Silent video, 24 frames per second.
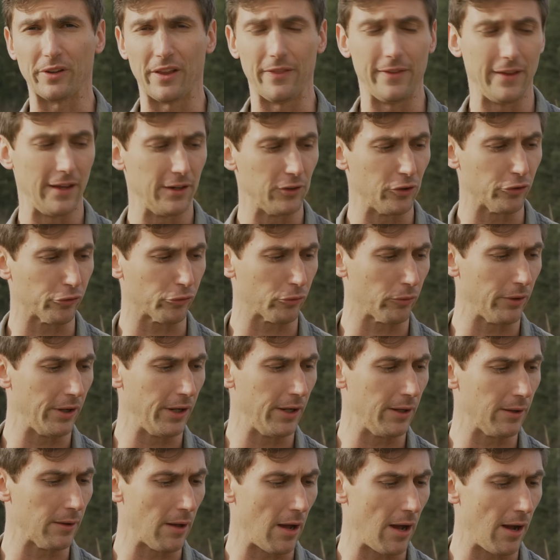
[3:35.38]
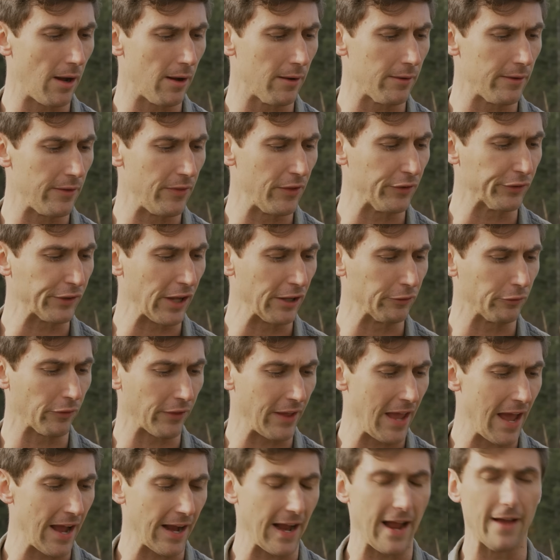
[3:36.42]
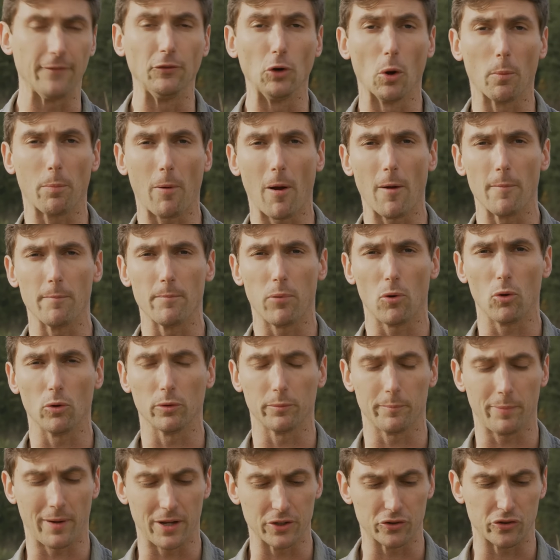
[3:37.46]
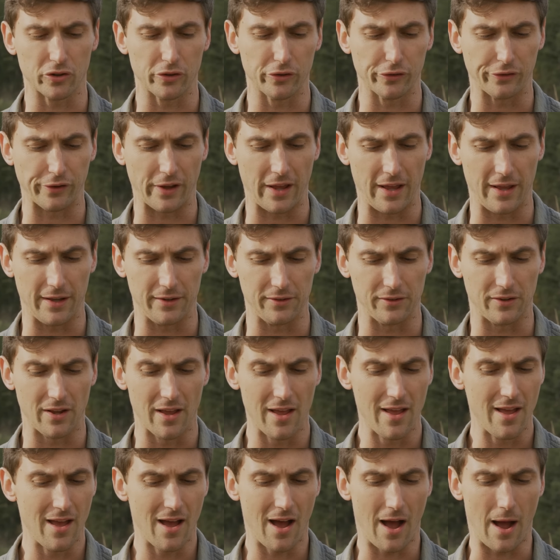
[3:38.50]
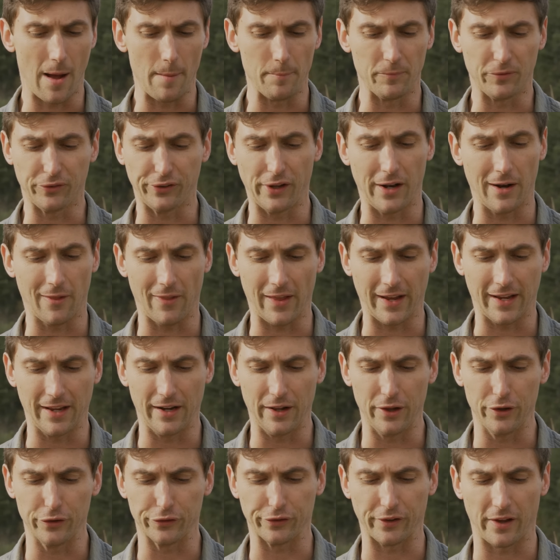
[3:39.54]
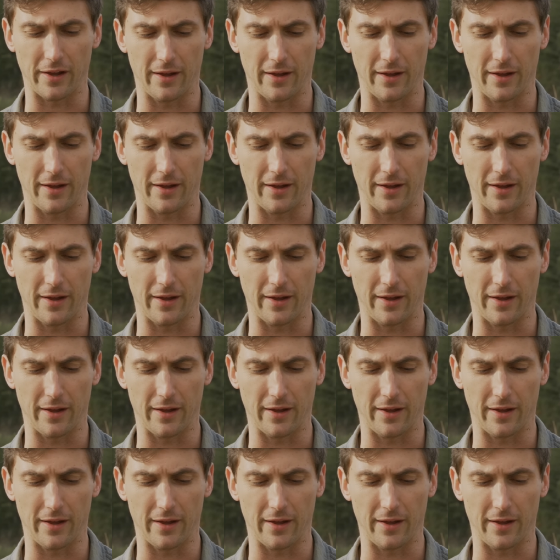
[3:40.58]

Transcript: in the industry, uh, in this case with KAC, I have no problem pulling punches and um, saying it like it is.